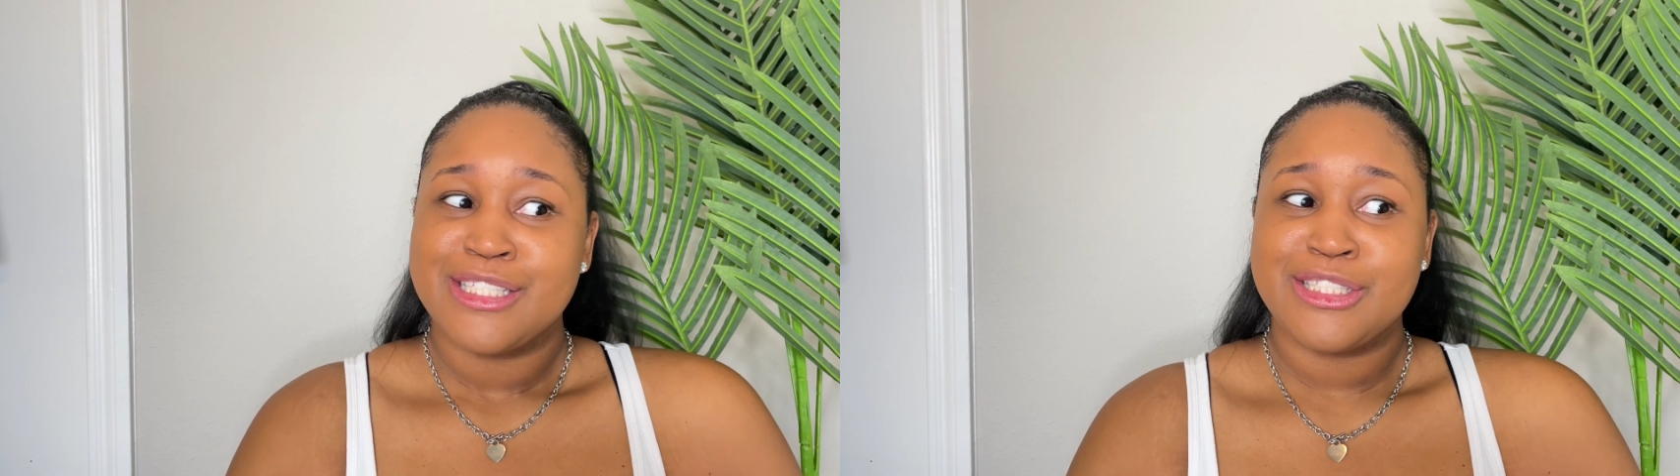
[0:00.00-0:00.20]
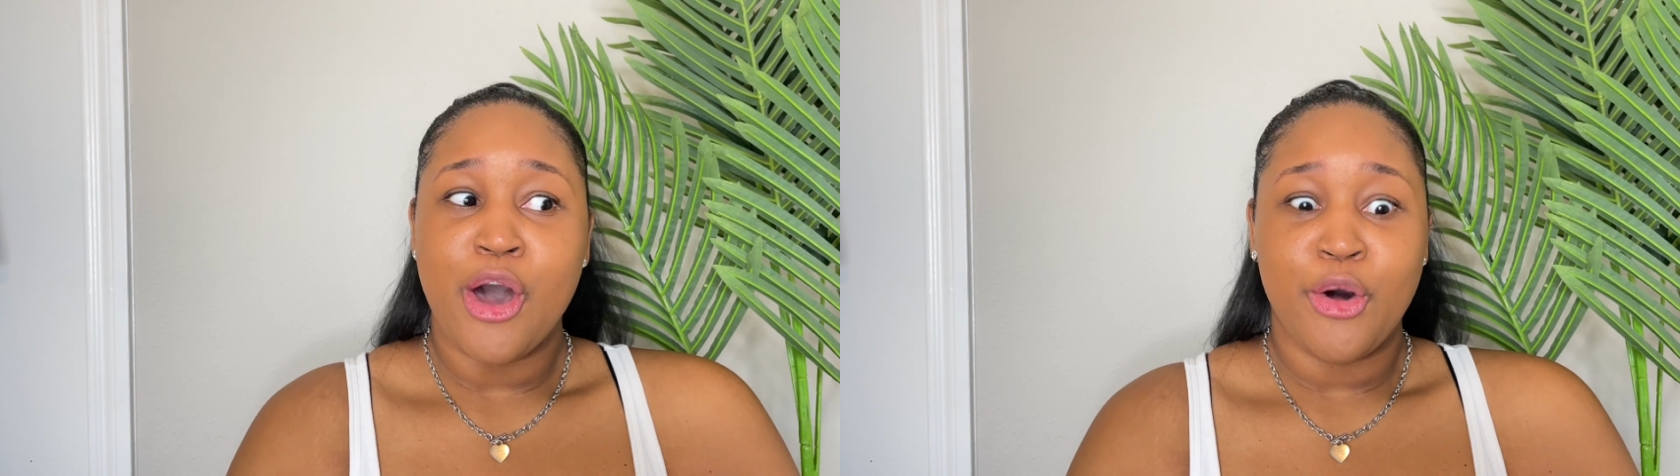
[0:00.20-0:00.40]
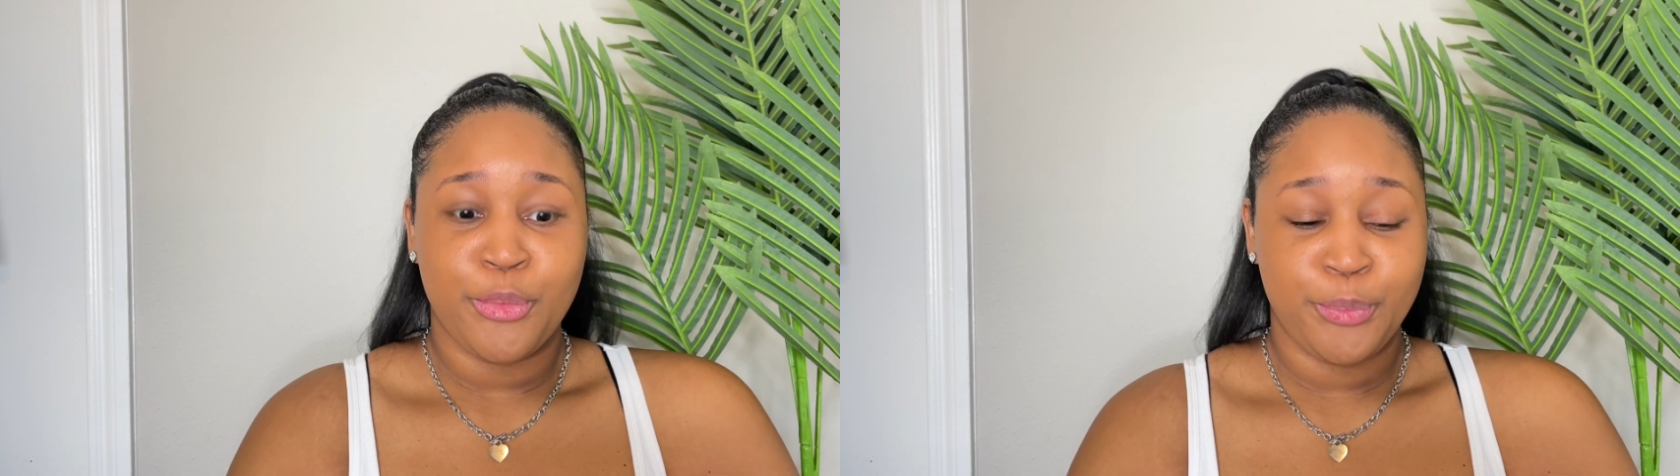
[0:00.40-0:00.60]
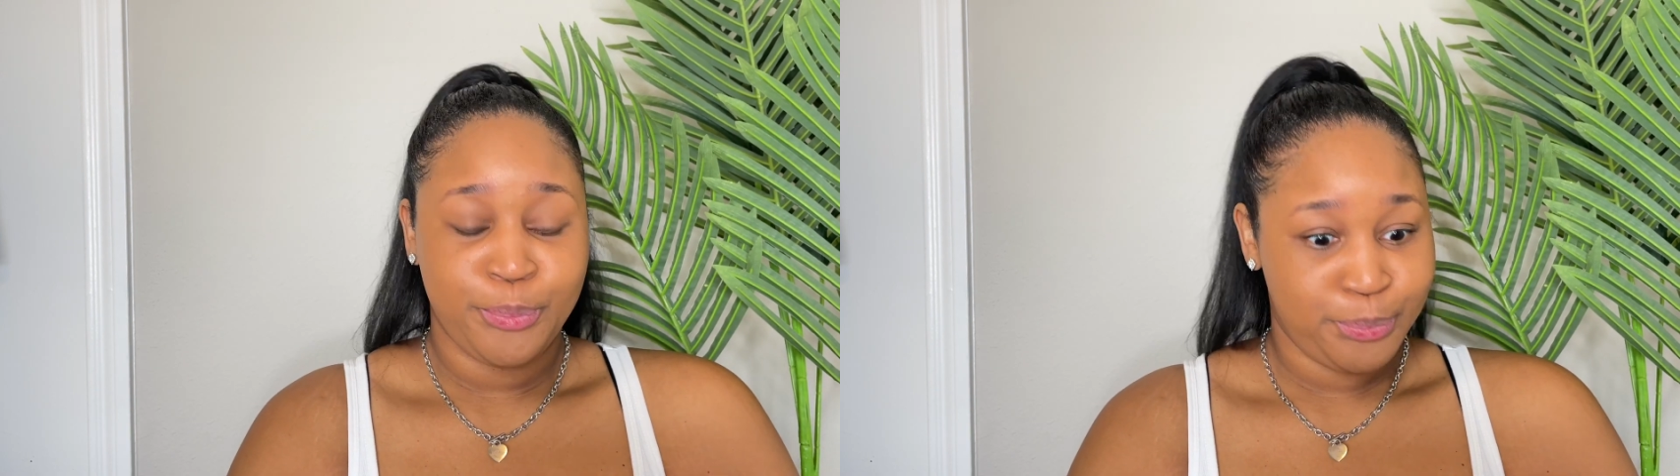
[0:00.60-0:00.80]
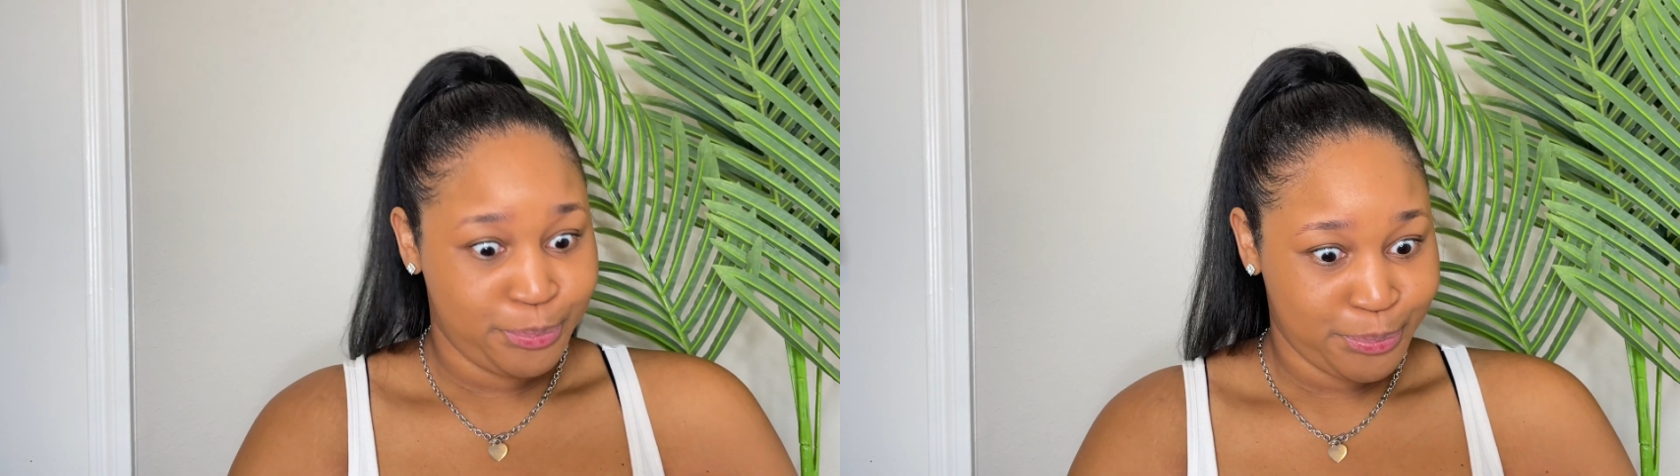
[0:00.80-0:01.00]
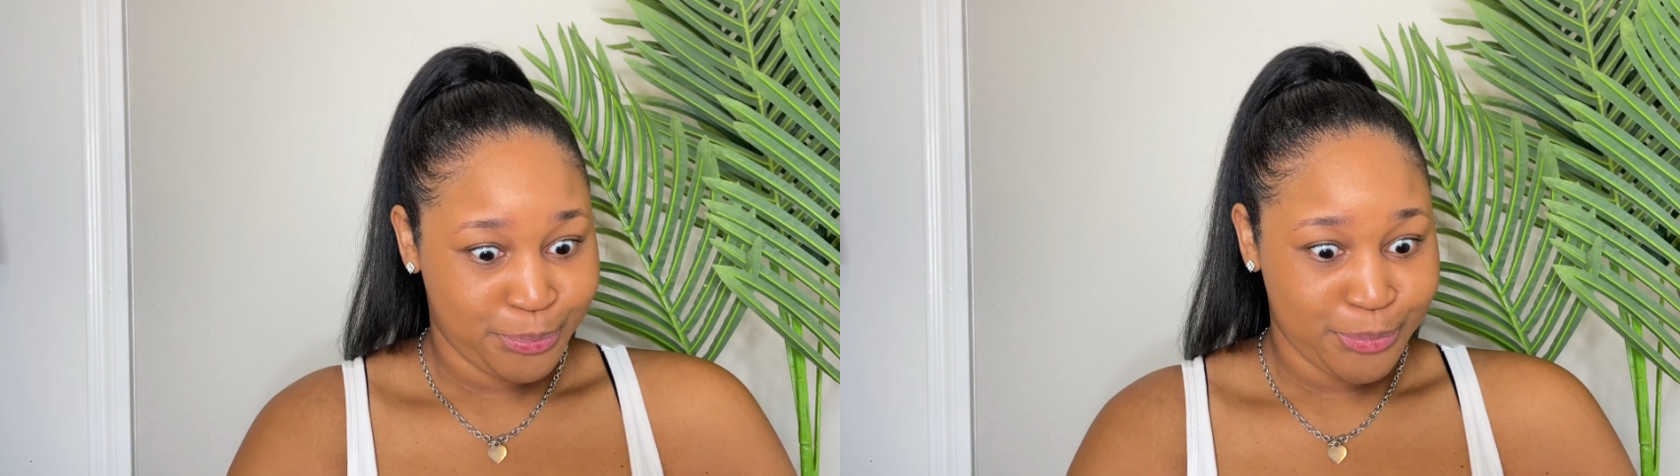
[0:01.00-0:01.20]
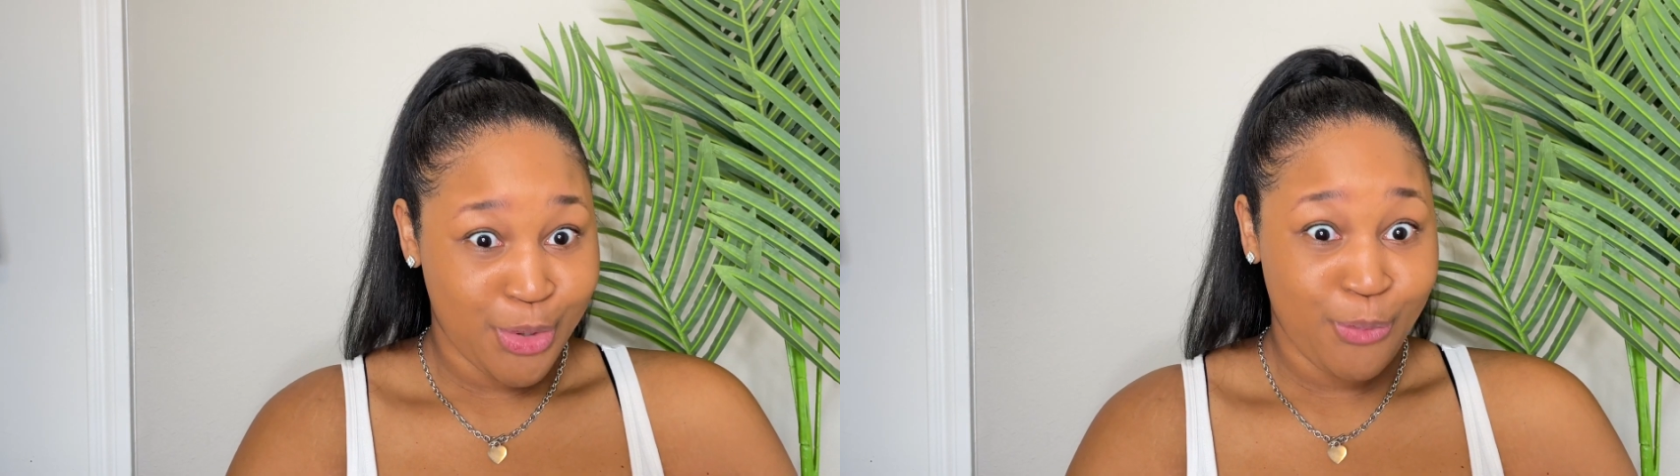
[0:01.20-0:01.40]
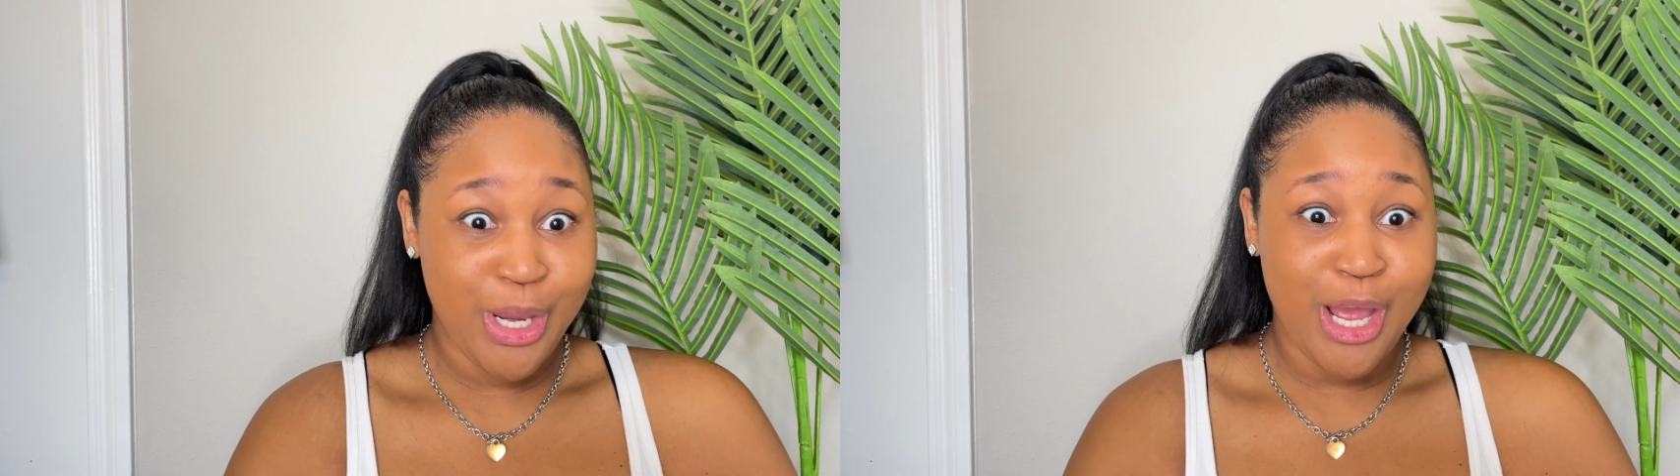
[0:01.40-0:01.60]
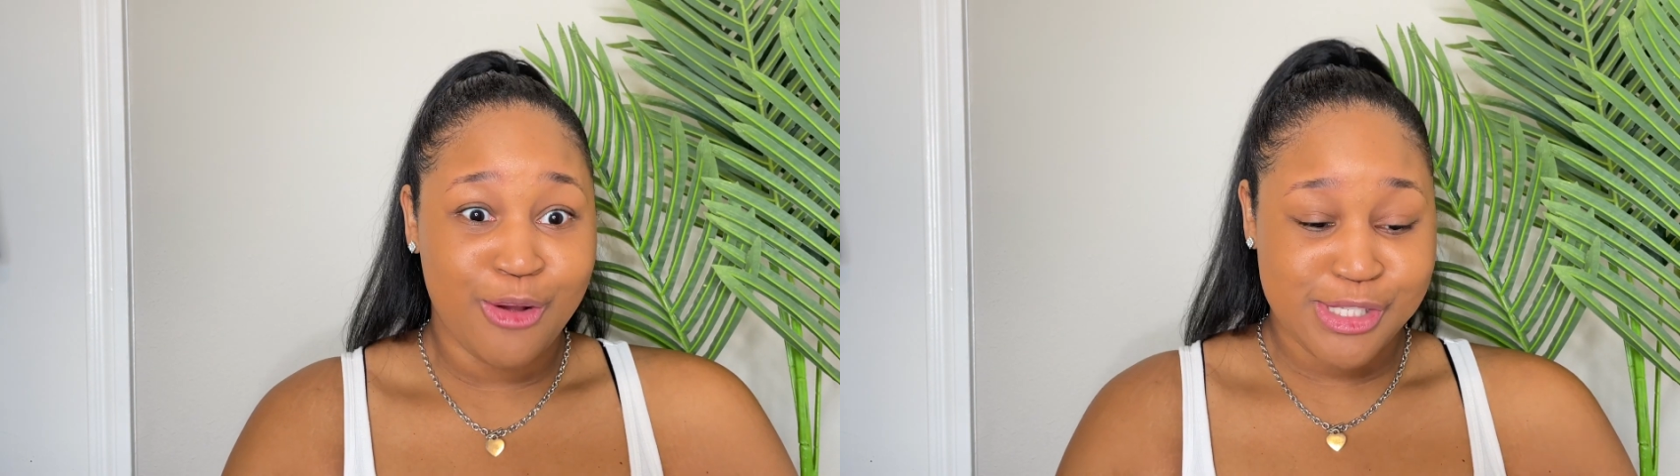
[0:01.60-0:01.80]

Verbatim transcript: So we gonna